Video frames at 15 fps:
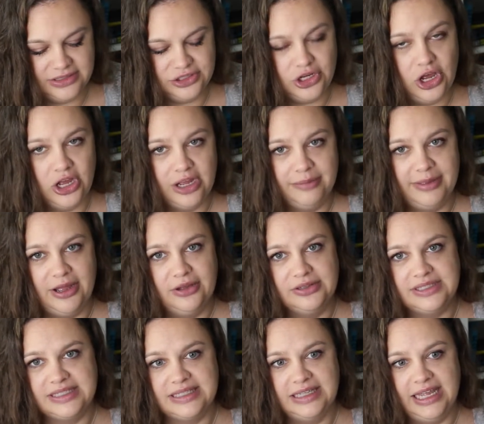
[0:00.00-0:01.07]
talk
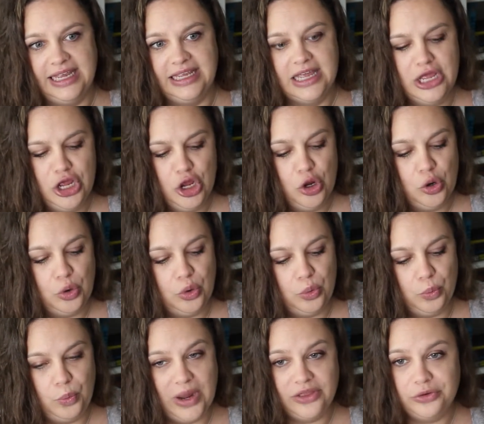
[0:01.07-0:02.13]
about like
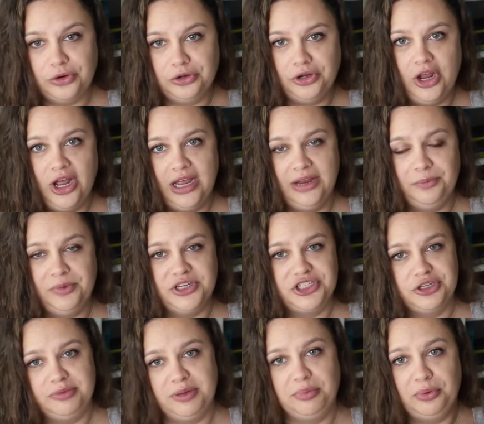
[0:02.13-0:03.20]
whether or not we
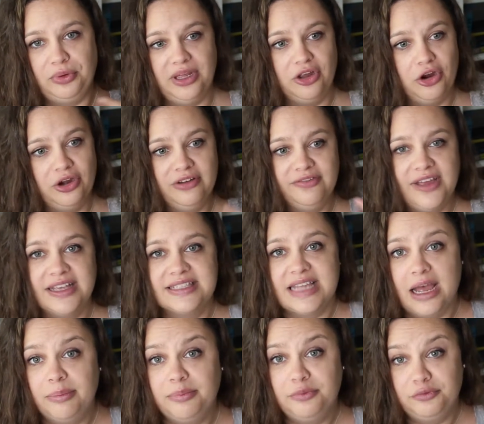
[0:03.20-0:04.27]
should be pulling artifacts
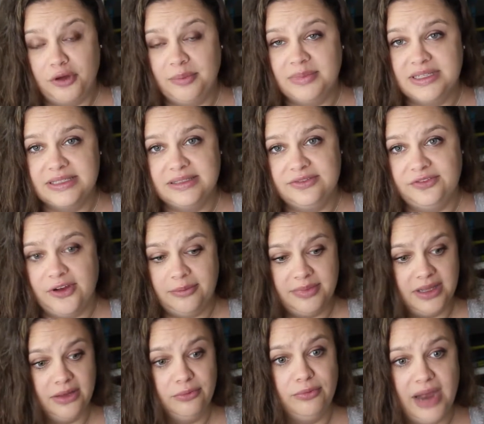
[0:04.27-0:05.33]
up from
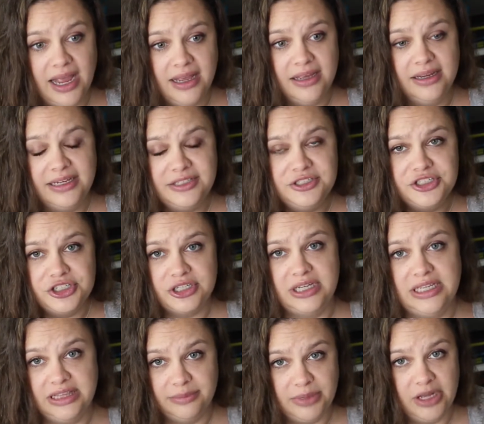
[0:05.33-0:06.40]
the wreckage
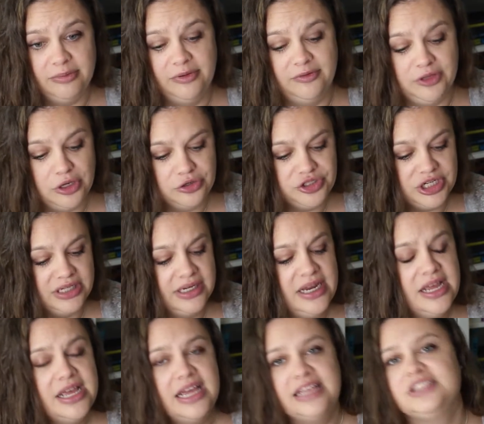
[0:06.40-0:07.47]
in the bottom of the ocean.
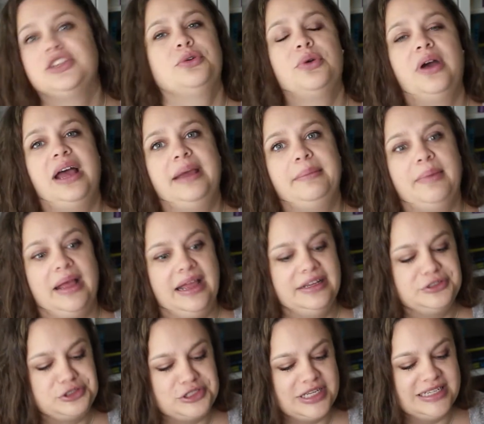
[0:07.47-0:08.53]
So I'm
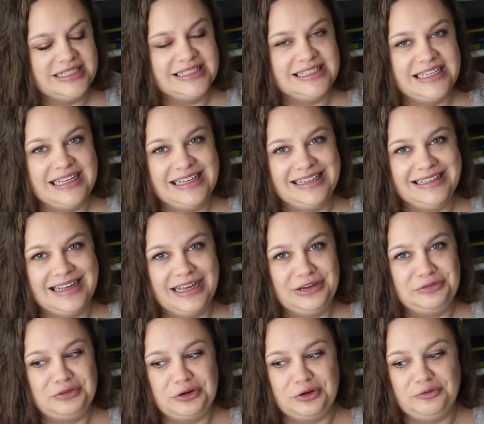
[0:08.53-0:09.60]
interested to see kind
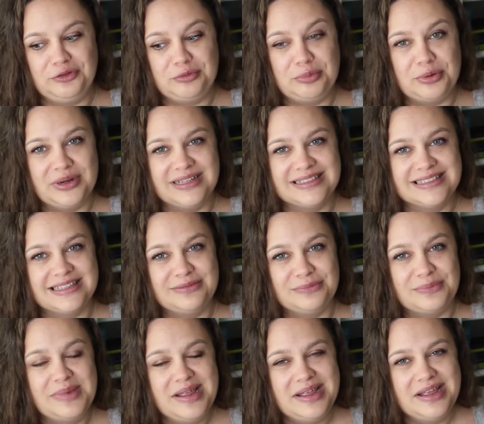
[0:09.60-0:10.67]
of her viewpoints
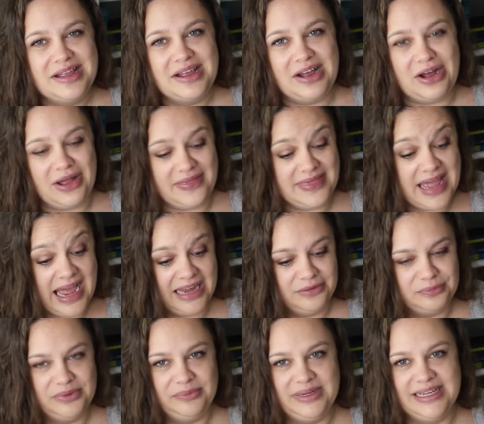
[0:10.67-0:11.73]
and on
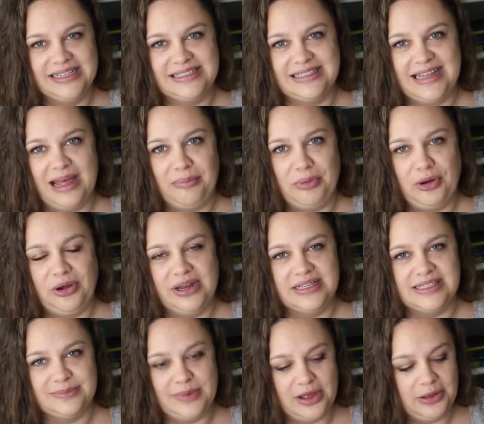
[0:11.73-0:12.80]
that when we get to that part
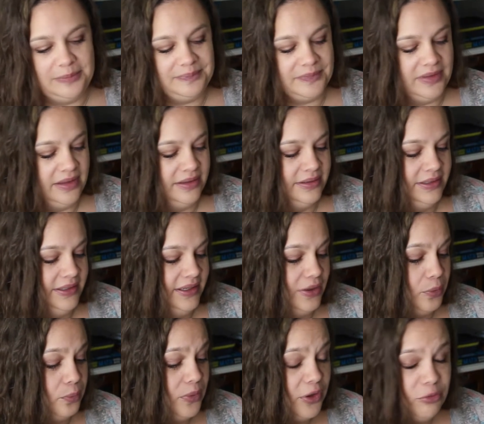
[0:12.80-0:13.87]
as well.
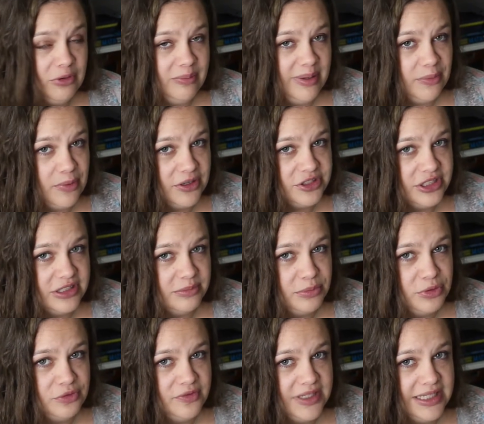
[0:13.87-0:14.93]
Will we be watching a
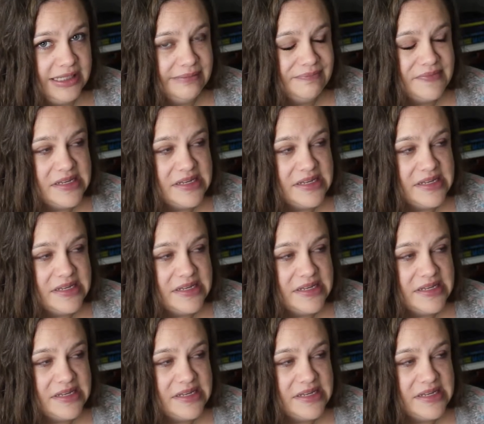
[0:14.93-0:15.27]
movie?